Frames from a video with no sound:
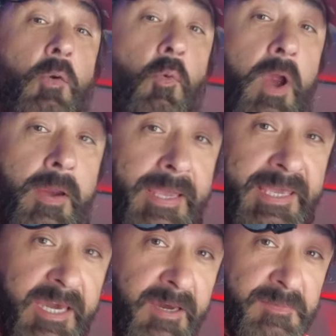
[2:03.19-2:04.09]
where he
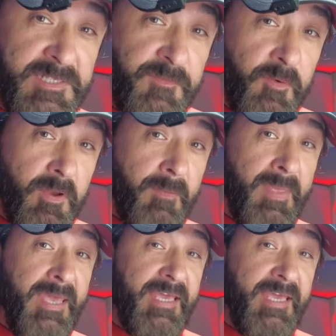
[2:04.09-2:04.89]
comes from,